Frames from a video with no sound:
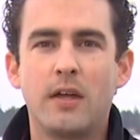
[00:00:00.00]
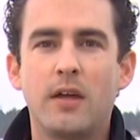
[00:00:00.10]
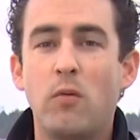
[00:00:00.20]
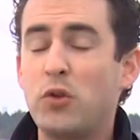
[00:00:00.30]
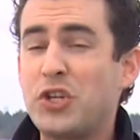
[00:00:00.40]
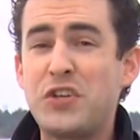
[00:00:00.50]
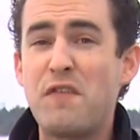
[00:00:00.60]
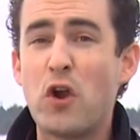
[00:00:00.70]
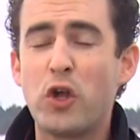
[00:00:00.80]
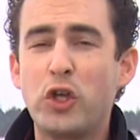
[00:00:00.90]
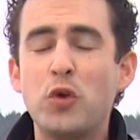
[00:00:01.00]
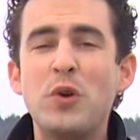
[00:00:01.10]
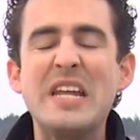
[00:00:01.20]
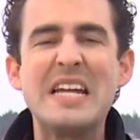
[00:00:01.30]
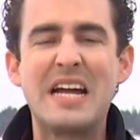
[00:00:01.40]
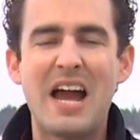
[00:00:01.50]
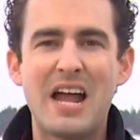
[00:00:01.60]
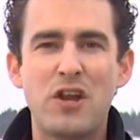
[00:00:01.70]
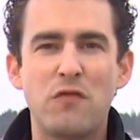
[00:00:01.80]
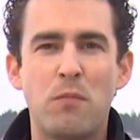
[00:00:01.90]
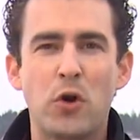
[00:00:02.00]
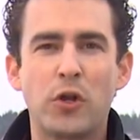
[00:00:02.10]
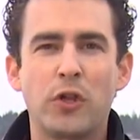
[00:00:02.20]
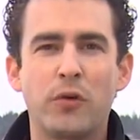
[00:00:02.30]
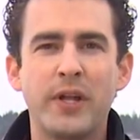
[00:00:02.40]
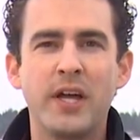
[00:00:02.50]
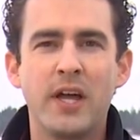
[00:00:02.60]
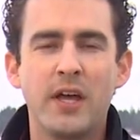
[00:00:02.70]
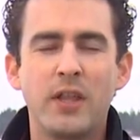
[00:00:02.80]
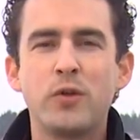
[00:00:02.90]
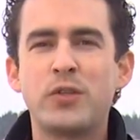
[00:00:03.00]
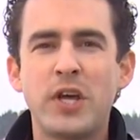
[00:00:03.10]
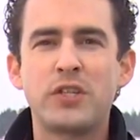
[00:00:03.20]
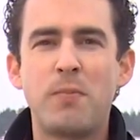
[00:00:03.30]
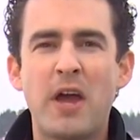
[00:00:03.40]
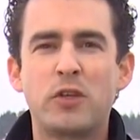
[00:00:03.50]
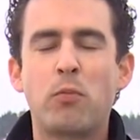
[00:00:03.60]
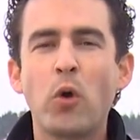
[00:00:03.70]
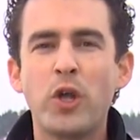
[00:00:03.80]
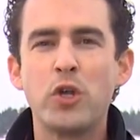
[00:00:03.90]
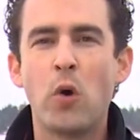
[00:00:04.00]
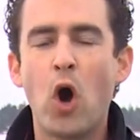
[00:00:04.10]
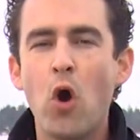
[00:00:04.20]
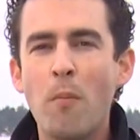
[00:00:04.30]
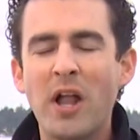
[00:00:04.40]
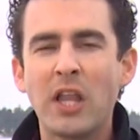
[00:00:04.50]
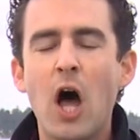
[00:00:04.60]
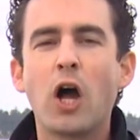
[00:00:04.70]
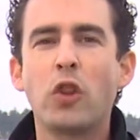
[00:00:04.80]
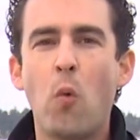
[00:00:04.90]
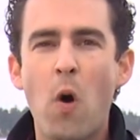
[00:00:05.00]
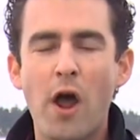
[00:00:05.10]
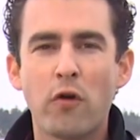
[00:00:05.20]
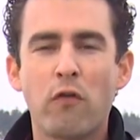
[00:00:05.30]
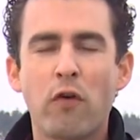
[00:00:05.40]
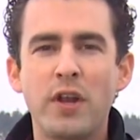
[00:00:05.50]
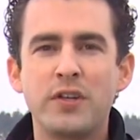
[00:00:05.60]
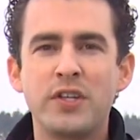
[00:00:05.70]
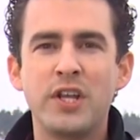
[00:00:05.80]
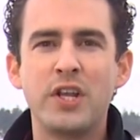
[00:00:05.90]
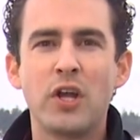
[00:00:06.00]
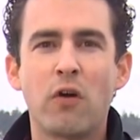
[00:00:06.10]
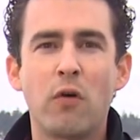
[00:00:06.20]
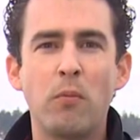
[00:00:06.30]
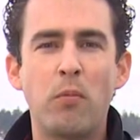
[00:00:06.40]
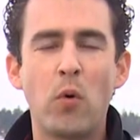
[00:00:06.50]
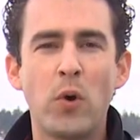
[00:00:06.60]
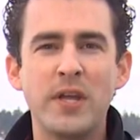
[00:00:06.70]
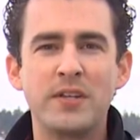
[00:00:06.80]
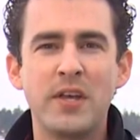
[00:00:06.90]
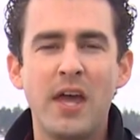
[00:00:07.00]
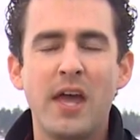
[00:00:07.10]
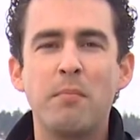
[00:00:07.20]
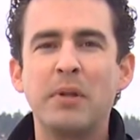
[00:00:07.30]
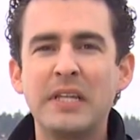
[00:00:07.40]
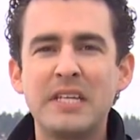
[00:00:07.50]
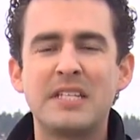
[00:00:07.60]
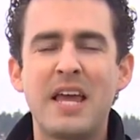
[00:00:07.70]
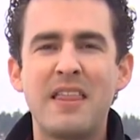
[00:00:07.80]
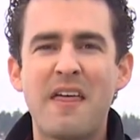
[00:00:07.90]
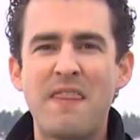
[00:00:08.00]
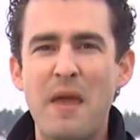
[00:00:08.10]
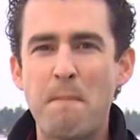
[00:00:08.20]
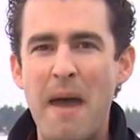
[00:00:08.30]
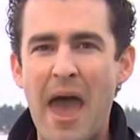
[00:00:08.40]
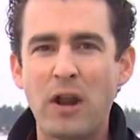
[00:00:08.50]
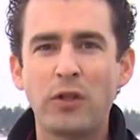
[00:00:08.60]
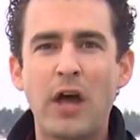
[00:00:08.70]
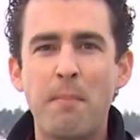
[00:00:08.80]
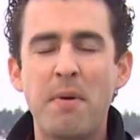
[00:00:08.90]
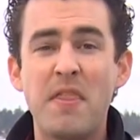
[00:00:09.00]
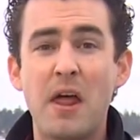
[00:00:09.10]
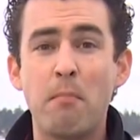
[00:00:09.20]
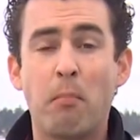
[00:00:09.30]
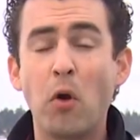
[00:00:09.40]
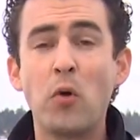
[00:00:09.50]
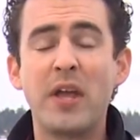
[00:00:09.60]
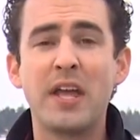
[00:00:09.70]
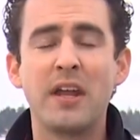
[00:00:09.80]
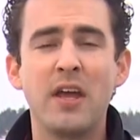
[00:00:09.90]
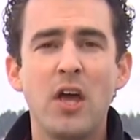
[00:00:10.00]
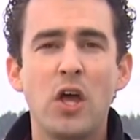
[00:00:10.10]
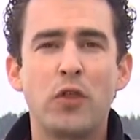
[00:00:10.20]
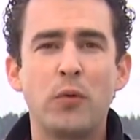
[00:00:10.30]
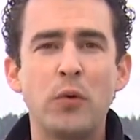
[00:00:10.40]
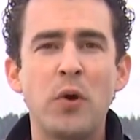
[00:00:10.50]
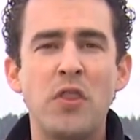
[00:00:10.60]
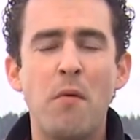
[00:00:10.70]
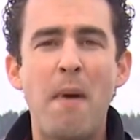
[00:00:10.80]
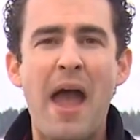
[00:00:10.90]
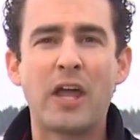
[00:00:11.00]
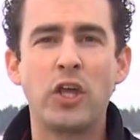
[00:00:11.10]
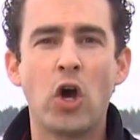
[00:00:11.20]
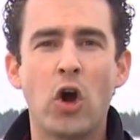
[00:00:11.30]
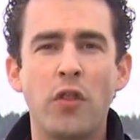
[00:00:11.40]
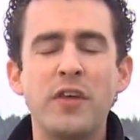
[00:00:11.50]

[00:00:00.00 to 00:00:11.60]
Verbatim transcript: Well, just a very unique kind of burglary. Those suspects broke into a home along the waterfront in Yarrow Point, and police say that they paddled up and then broke in through the backyard.